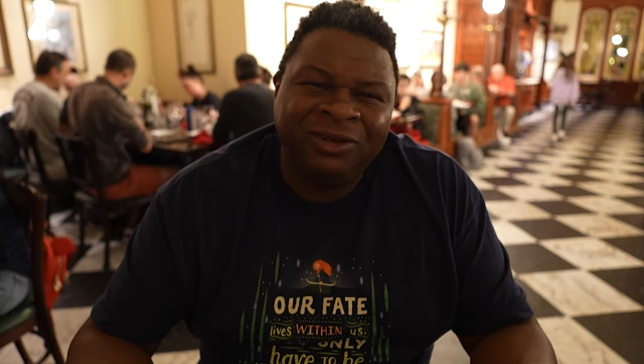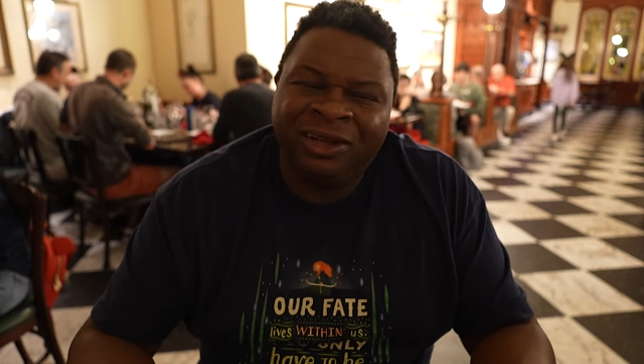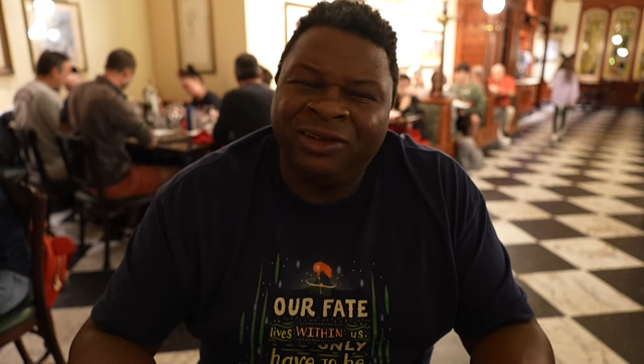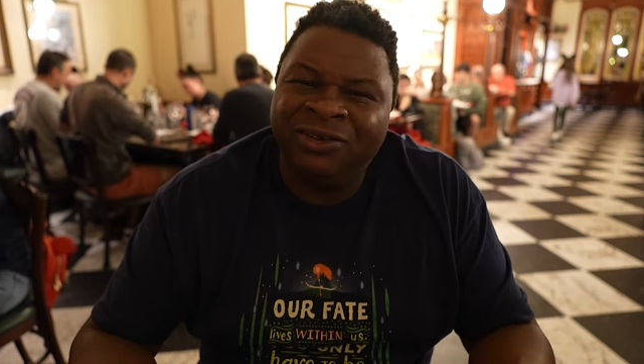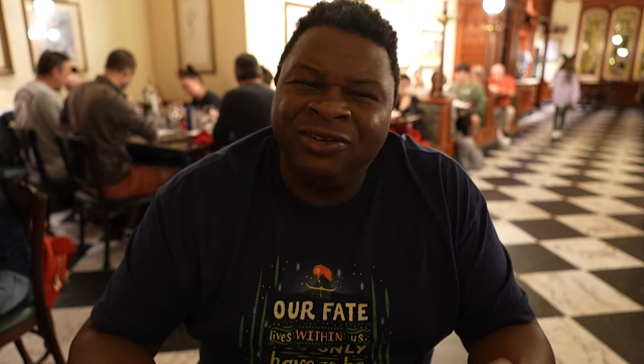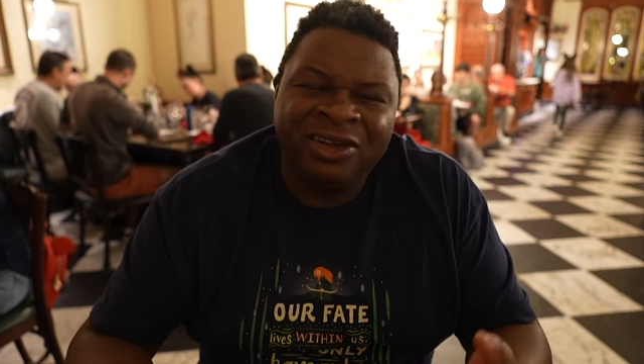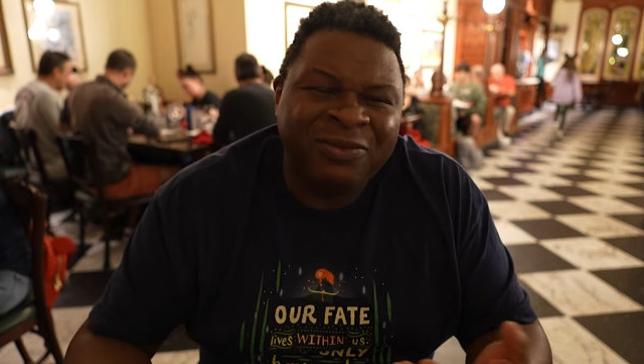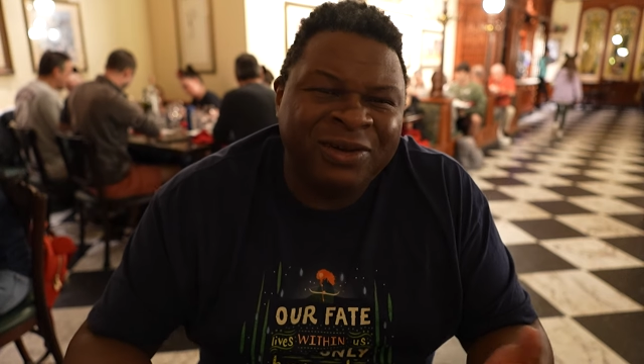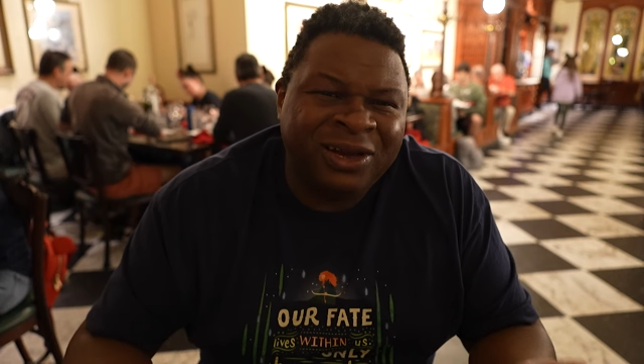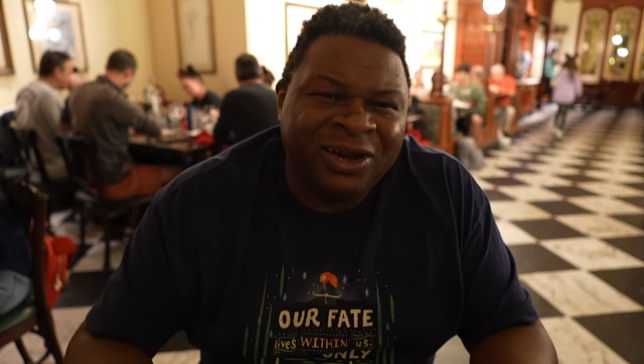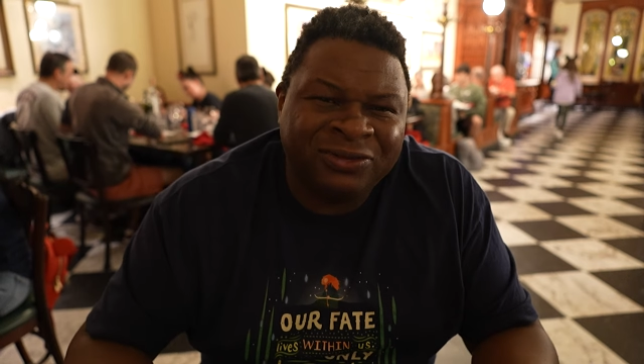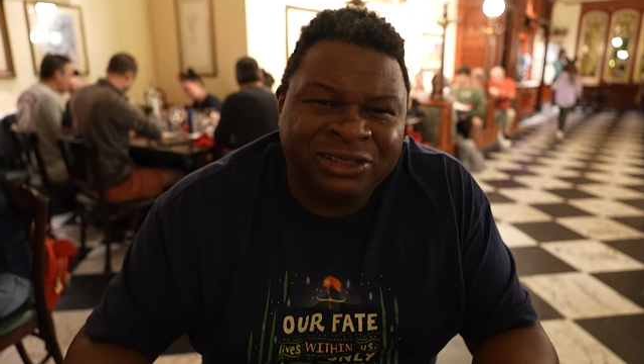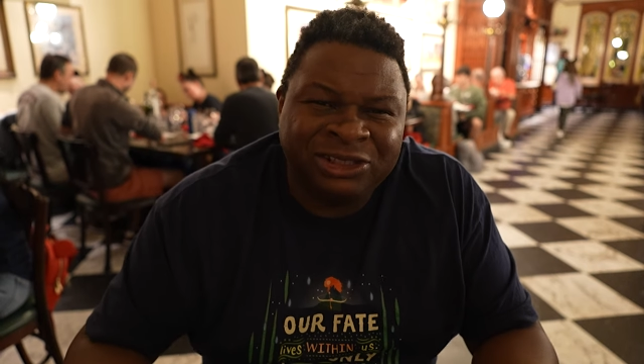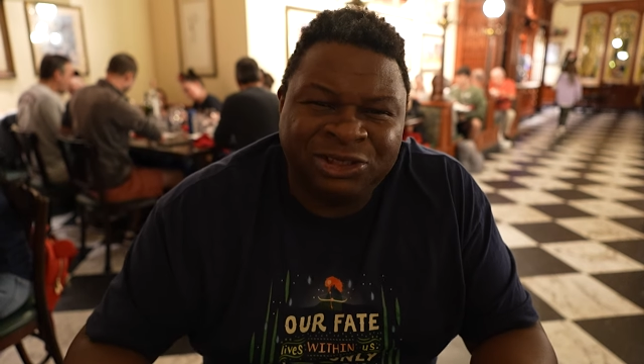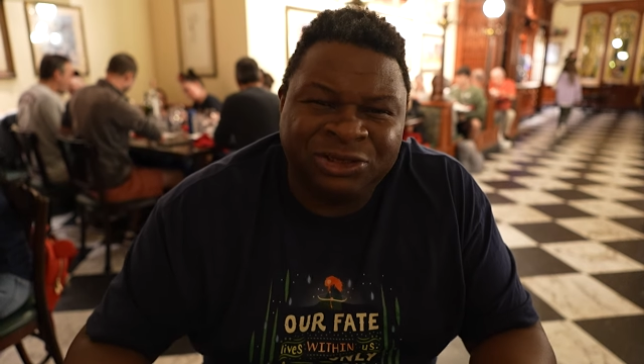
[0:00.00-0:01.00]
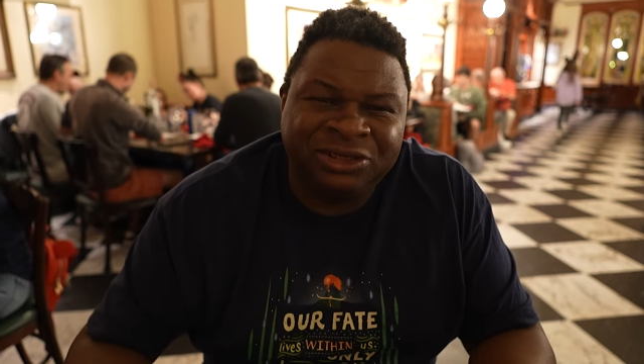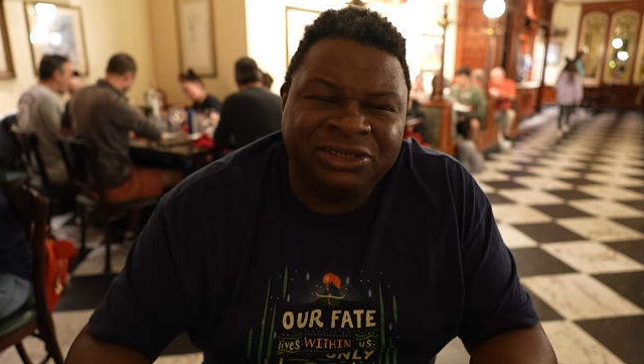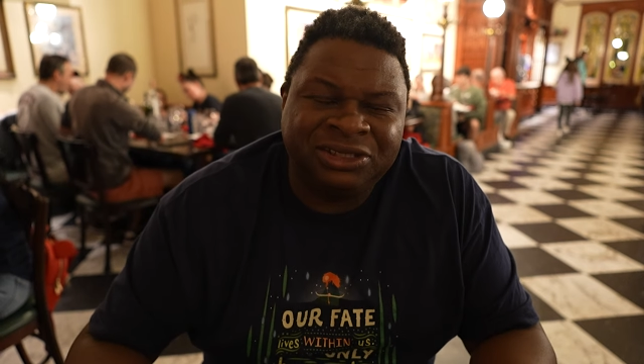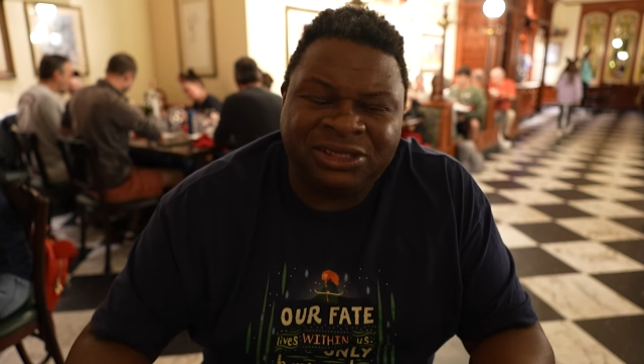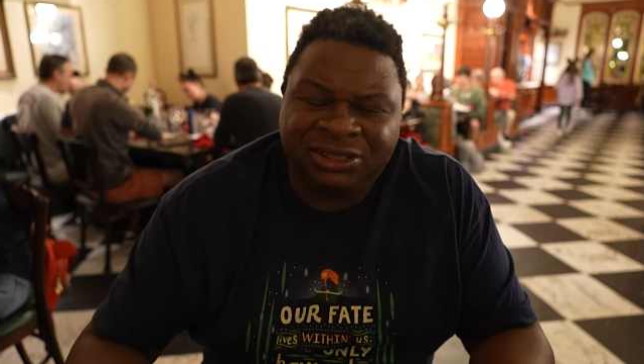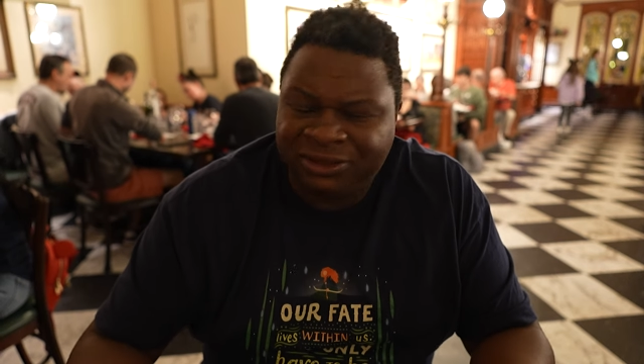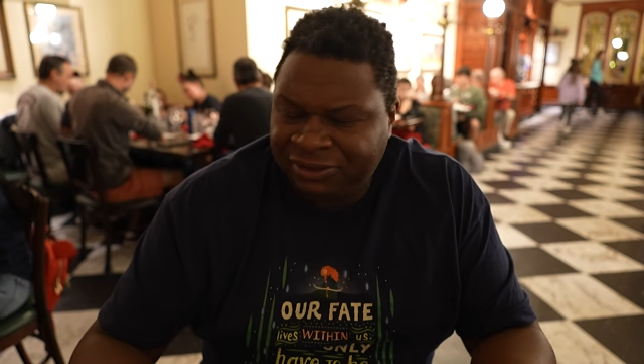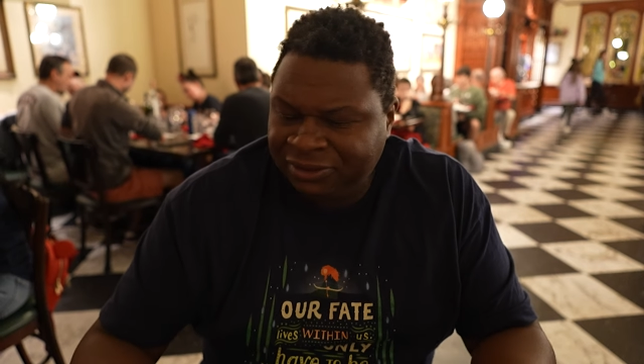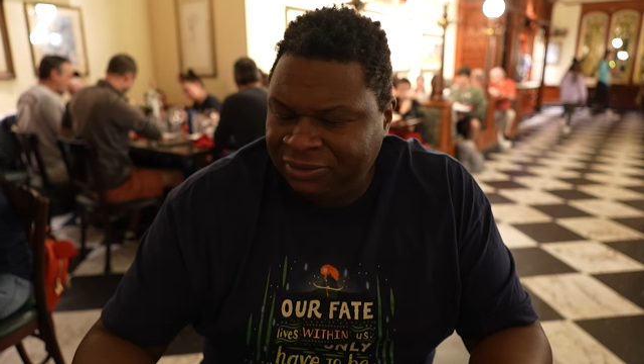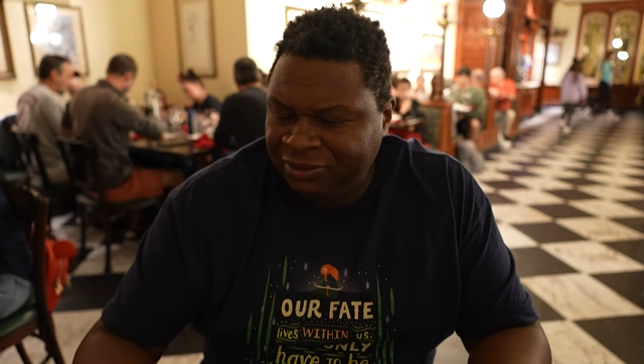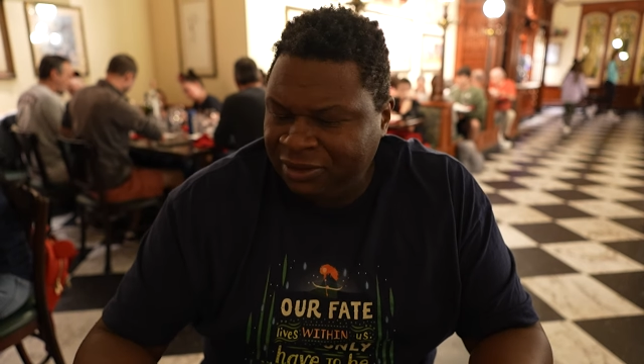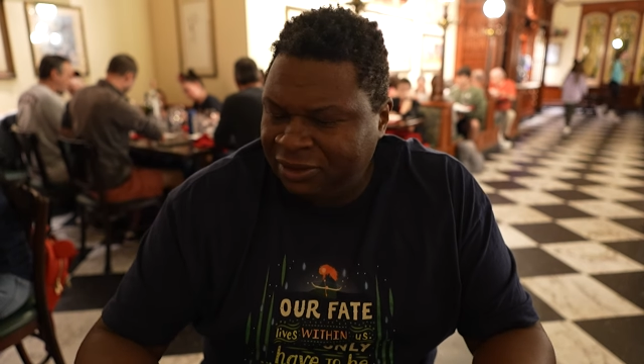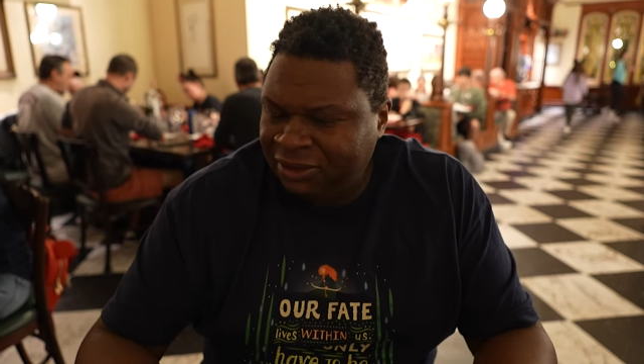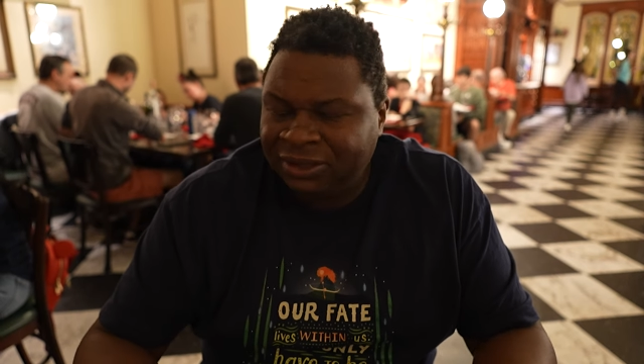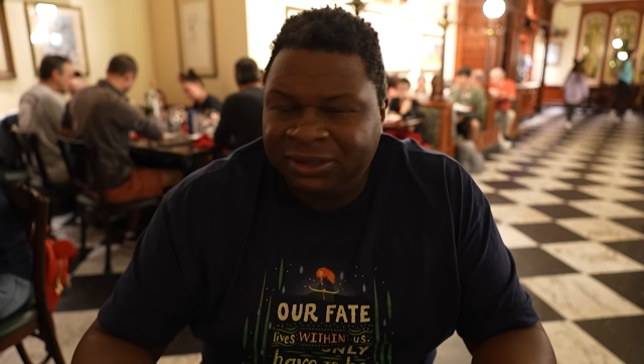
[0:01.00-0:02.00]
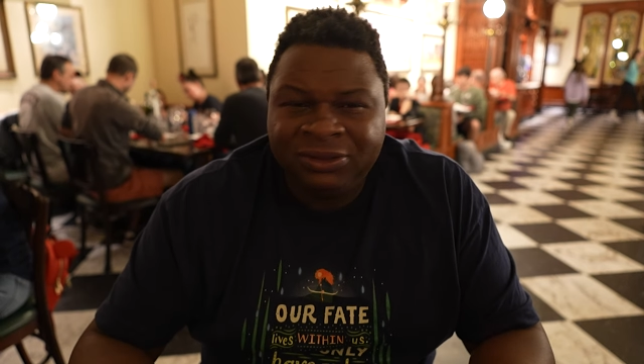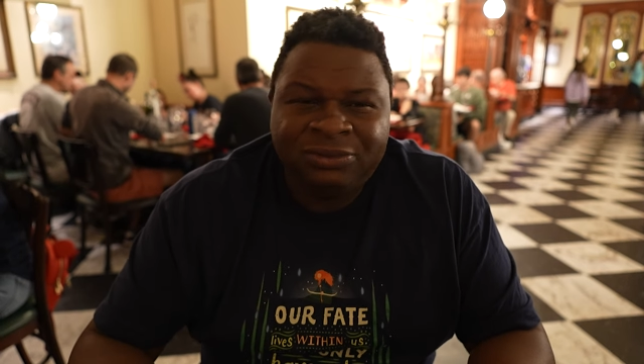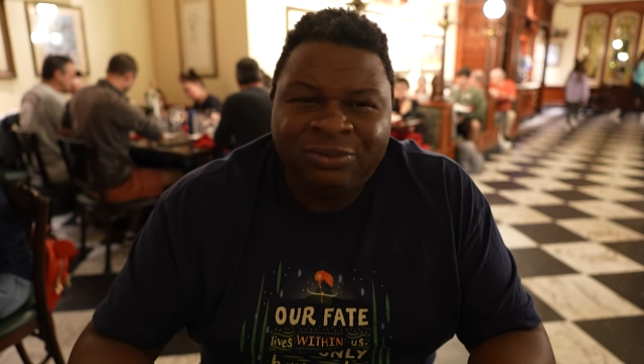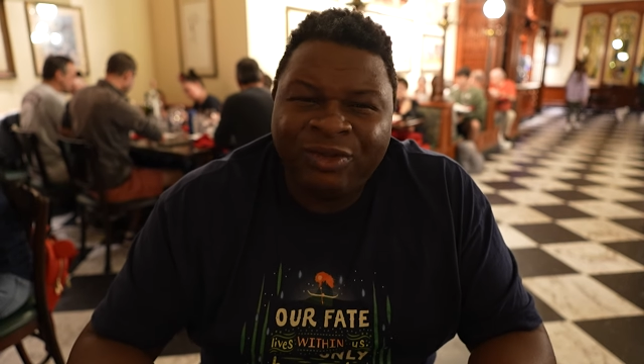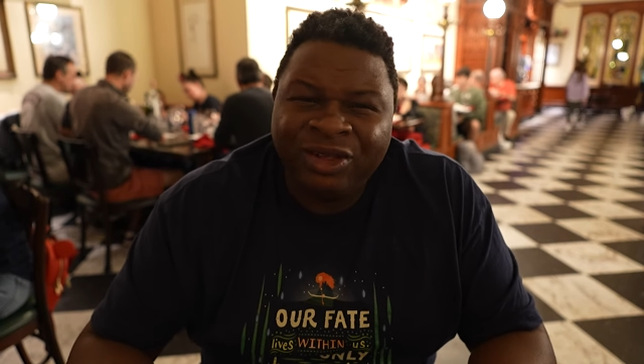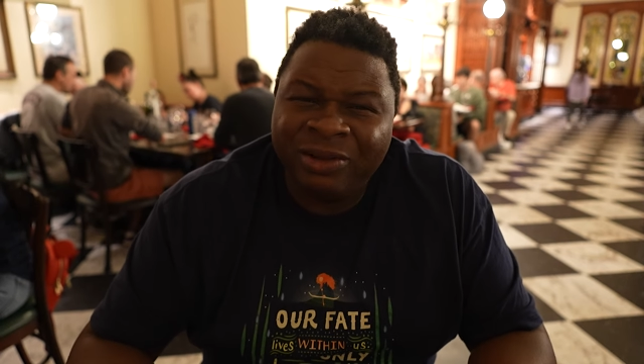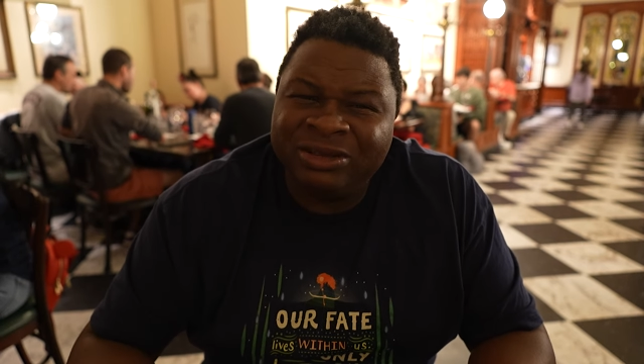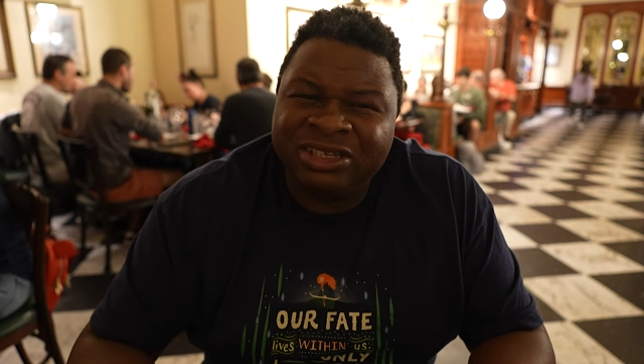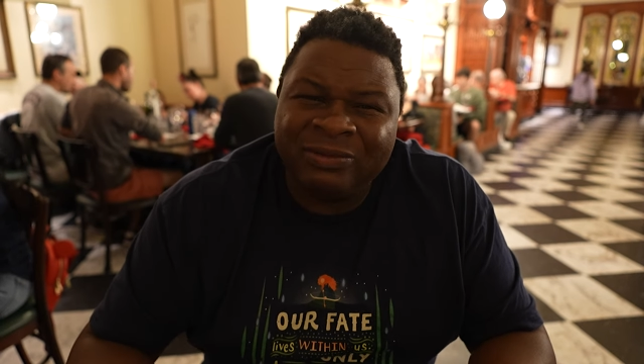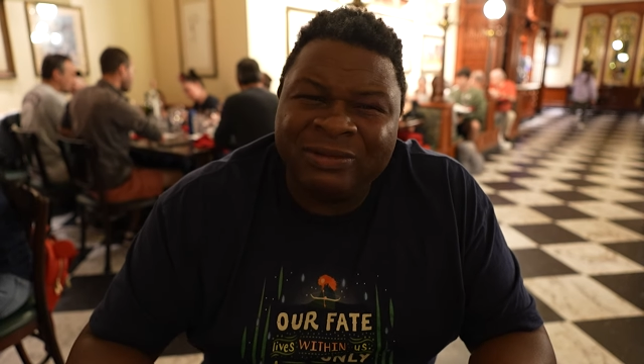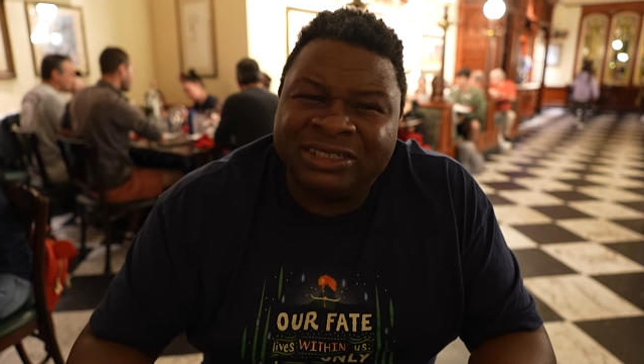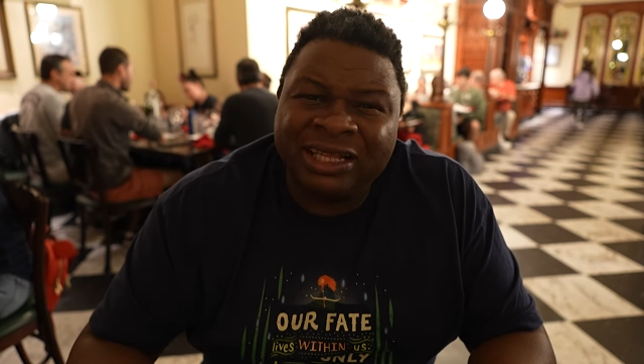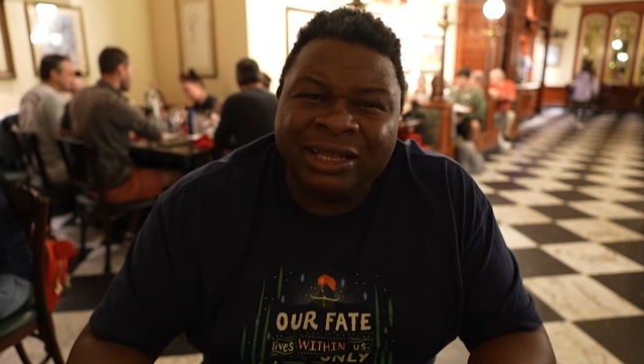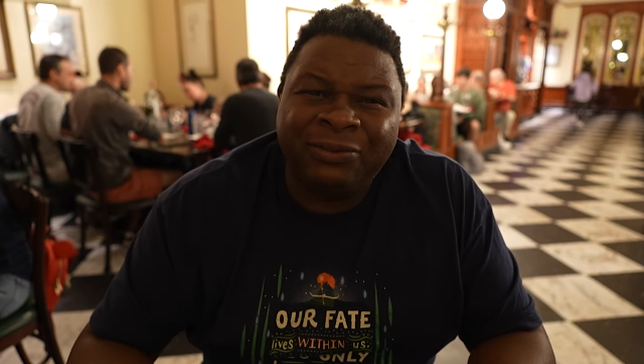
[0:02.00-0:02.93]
When you're gonna give me a healthy choice, give me something to